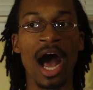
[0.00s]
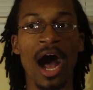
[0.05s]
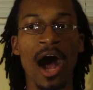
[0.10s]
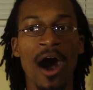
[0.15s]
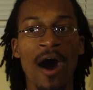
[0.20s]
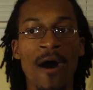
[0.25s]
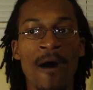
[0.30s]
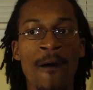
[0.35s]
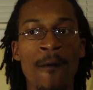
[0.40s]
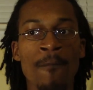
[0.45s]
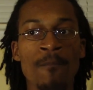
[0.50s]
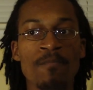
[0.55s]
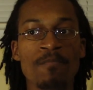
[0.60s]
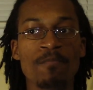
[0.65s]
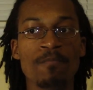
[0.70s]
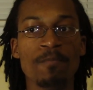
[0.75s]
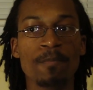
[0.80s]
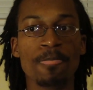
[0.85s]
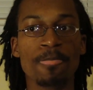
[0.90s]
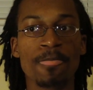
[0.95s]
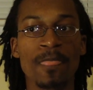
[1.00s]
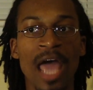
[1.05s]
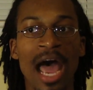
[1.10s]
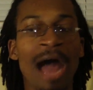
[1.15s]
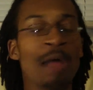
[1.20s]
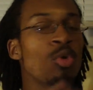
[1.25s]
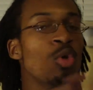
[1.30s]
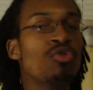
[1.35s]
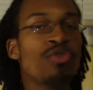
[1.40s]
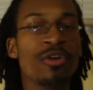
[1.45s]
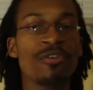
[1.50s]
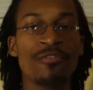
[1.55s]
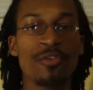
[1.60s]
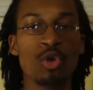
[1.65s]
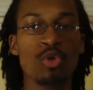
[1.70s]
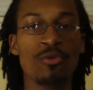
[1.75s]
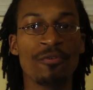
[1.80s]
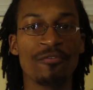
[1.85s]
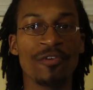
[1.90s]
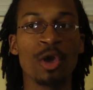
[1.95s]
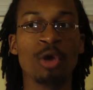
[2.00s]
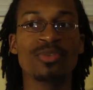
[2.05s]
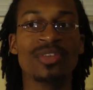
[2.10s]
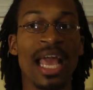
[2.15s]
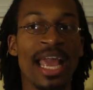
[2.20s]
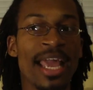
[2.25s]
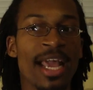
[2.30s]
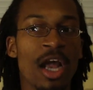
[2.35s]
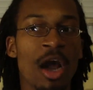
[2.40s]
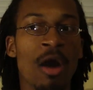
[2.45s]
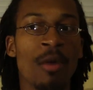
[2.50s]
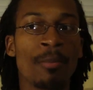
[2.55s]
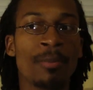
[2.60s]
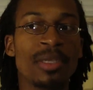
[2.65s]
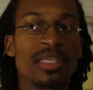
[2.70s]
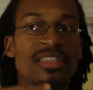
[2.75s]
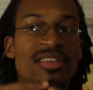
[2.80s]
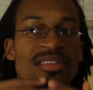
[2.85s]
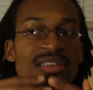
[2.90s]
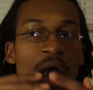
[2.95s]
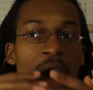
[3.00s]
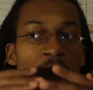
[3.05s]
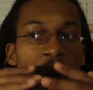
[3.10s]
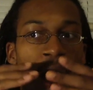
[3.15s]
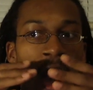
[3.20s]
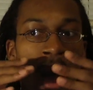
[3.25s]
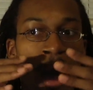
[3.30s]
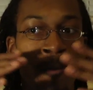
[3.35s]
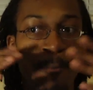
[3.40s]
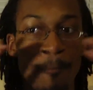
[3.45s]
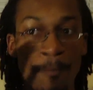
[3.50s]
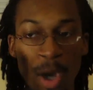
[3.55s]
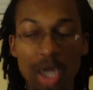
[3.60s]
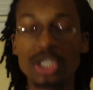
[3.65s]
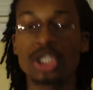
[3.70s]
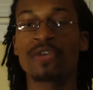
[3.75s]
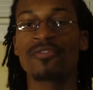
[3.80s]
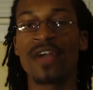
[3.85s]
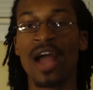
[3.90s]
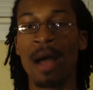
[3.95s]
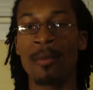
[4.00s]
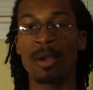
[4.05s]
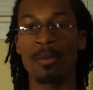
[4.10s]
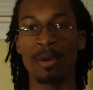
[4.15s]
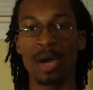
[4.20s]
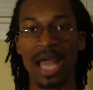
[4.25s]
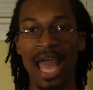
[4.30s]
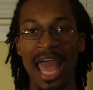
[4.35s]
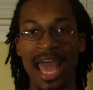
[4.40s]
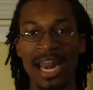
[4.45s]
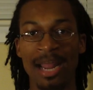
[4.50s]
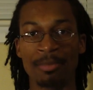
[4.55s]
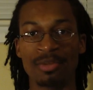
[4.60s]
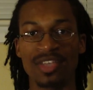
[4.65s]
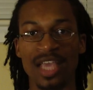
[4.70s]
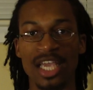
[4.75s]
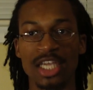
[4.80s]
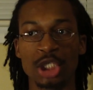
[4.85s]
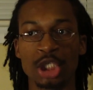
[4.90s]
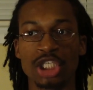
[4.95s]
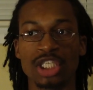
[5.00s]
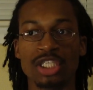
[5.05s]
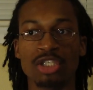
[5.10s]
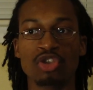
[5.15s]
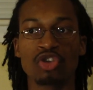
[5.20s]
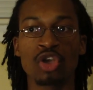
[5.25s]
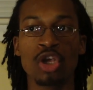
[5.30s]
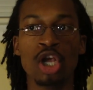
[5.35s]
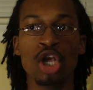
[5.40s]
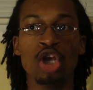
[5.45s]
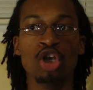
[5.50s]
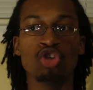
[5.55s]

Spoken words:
I will review films that encompass a bunch of comic book adaptations.